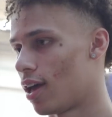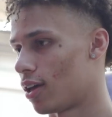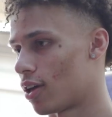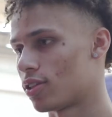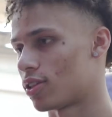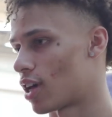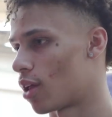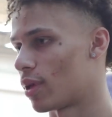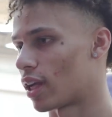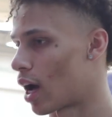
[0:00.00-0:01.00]
you know, he's just
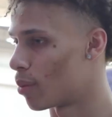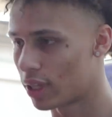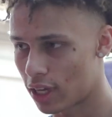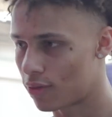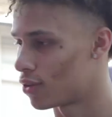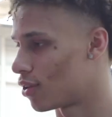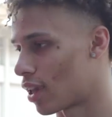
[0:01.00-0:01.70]
telling me, like, I believe in you.